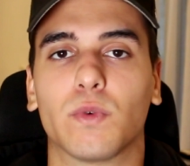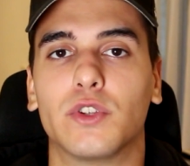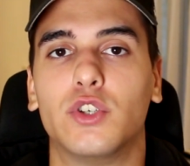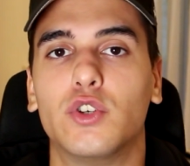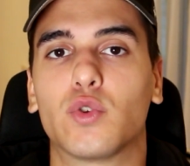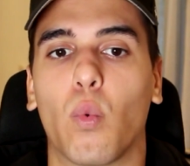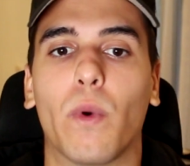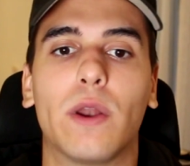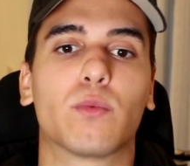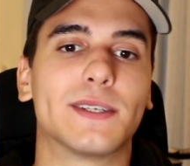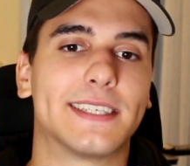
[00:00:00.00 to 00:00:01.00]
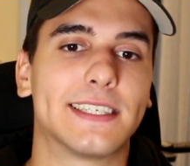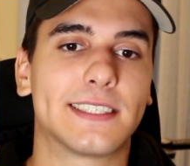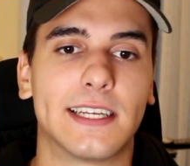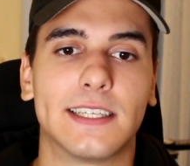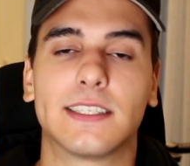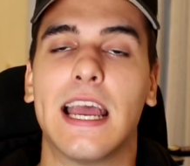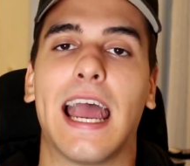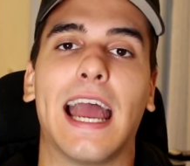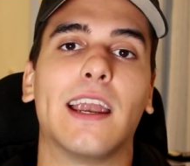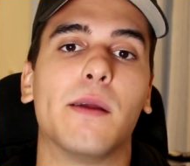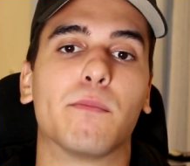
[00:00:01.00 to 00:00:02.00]
reduce wind resistance
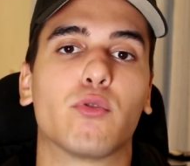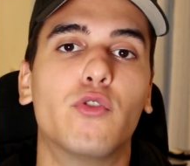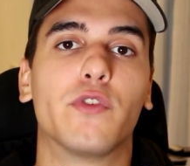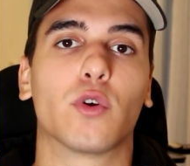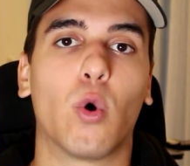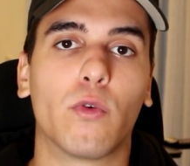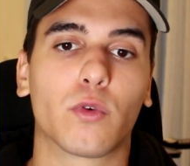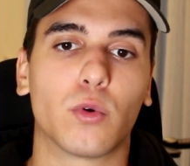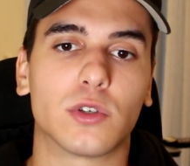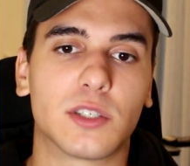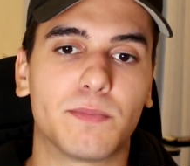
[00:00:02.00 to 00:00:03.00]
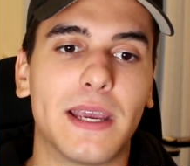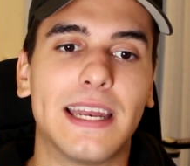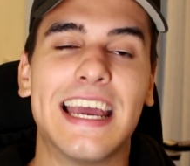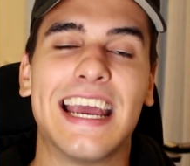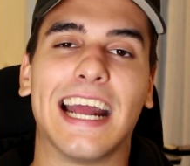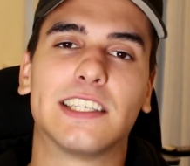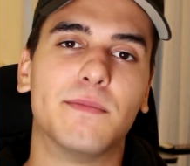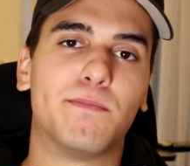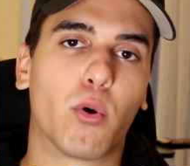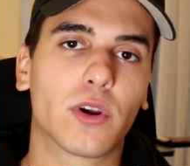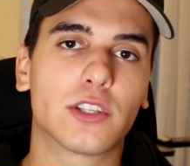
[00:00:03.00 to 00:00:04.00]
and improve your overall speed. It's
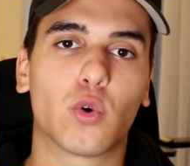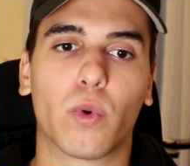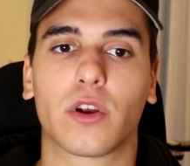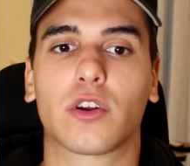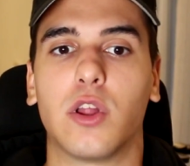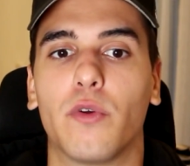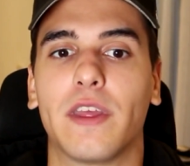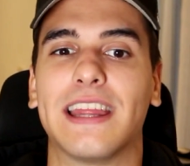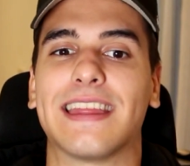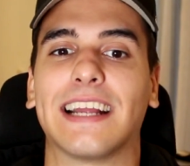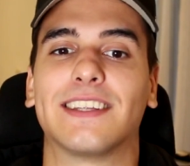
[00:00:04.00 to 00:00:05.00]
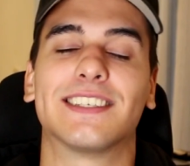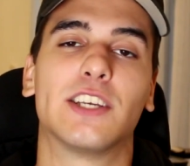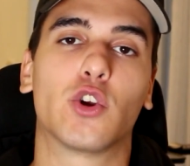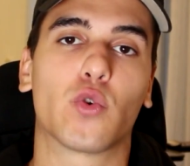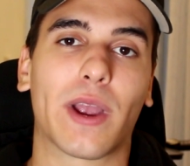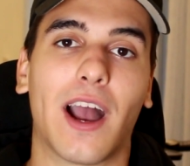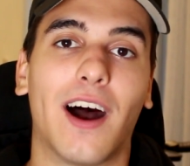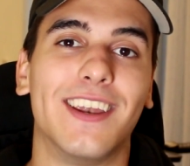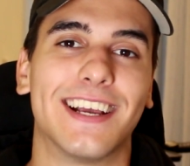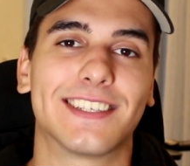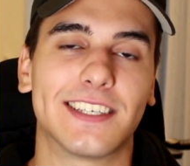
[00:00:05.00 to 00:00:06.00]
important to wear clothing that doesn't create
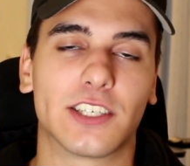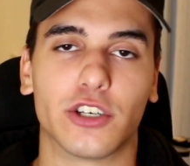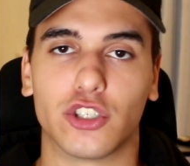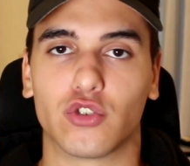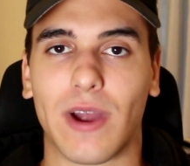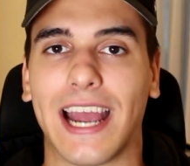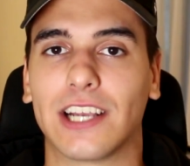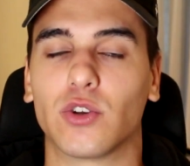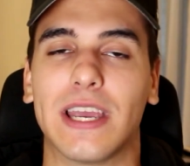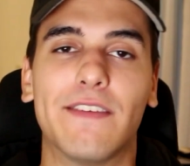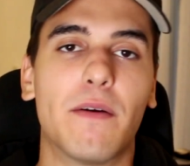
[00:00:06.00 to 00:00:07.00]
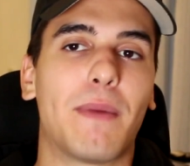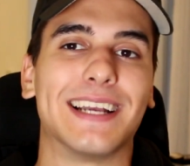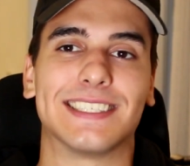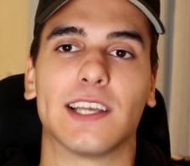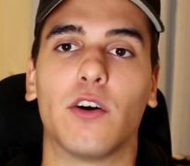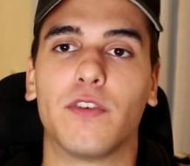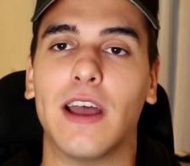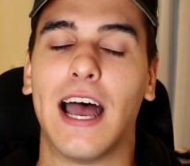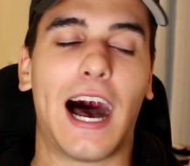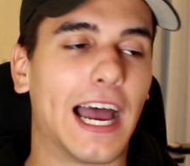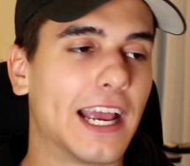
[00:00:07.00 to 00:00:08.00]
unnecessary drag. So even myself,
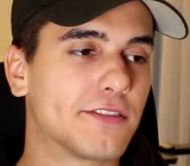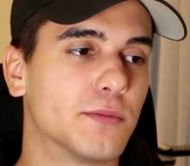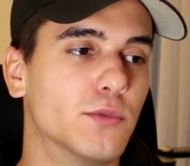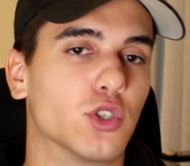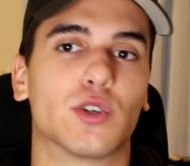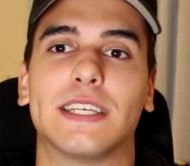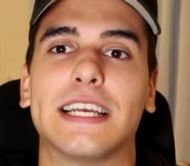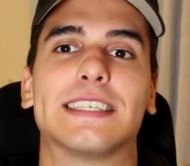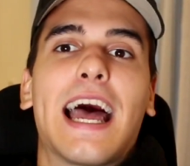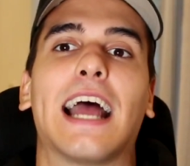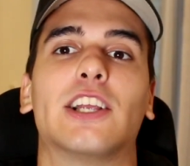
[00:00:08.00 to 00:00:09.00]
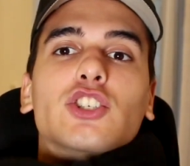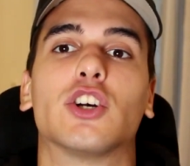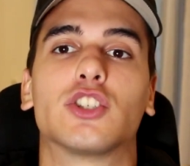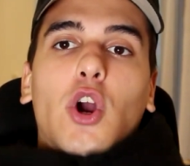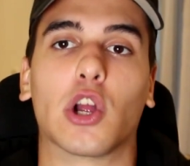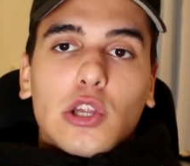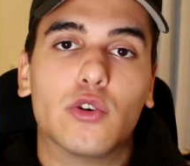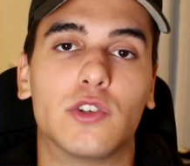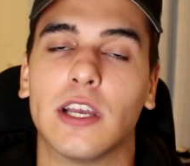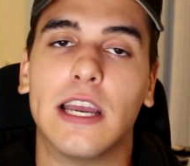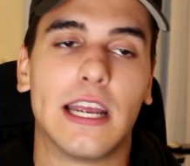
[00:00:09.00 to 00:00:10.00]
I have some jerseys that just are
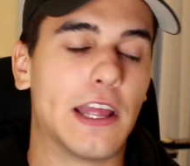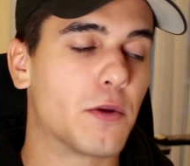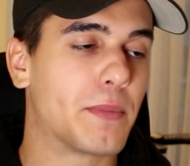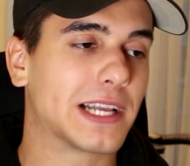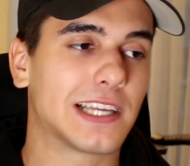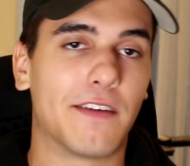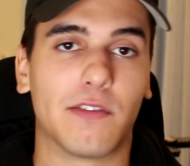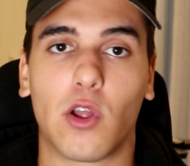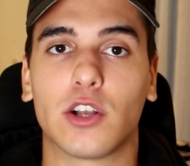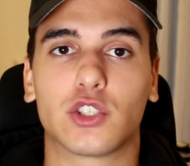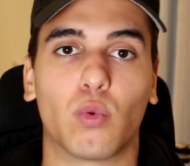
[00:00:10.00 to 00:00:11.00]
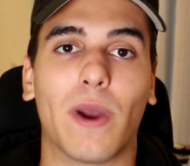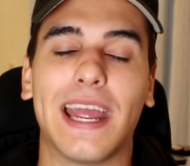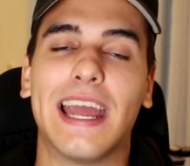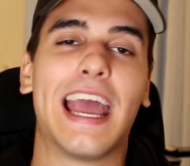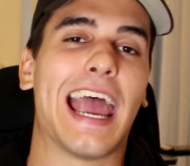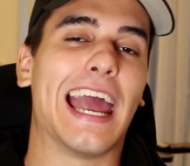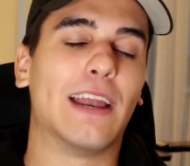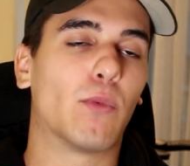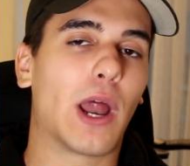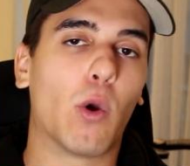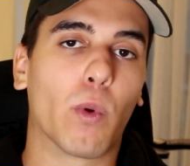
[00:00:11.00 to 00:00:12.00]
loose, either because I've lost weight,
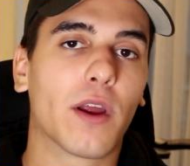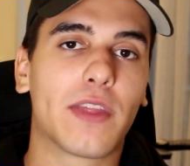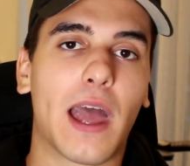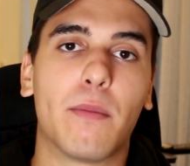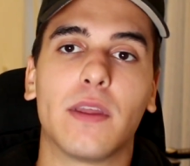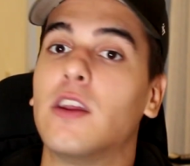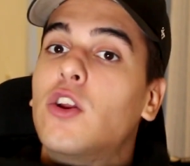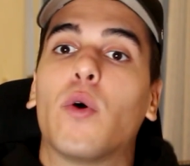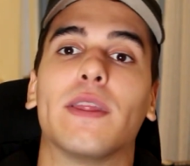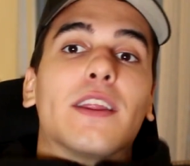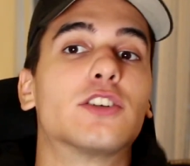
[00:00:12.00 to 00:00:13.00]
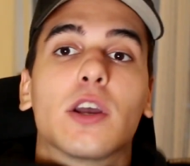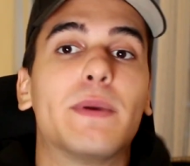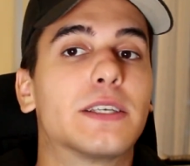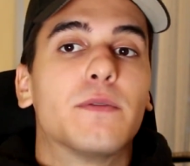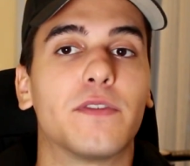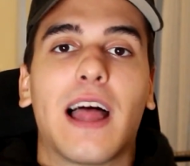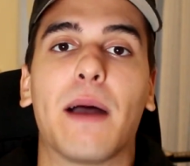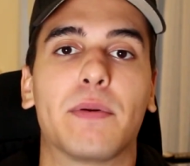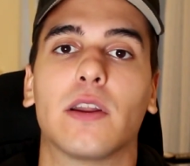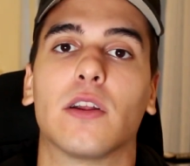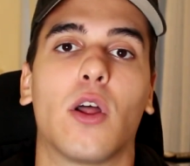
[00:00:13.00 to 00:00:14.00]
and when I wear them, you know, there's gonna be some
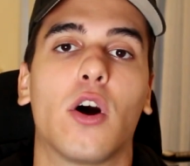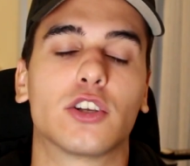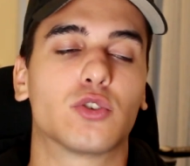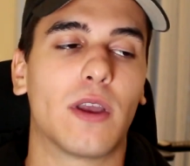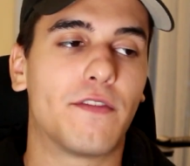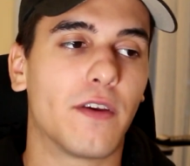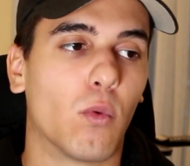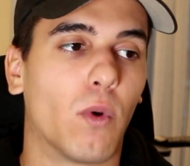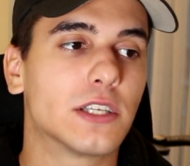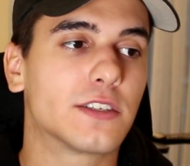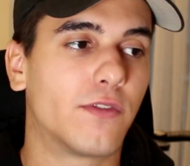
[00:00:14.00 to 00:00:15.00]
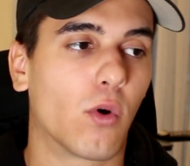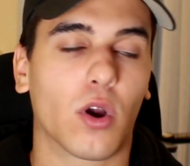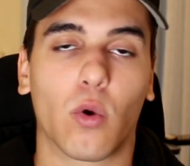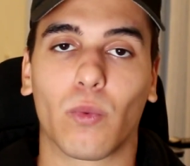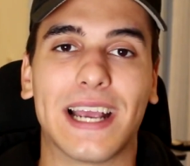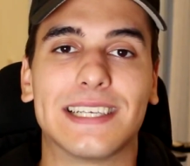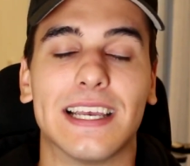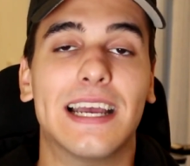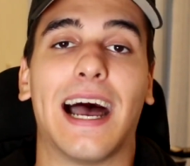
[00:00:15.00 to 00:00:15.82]
flapping along. So if it was for a race,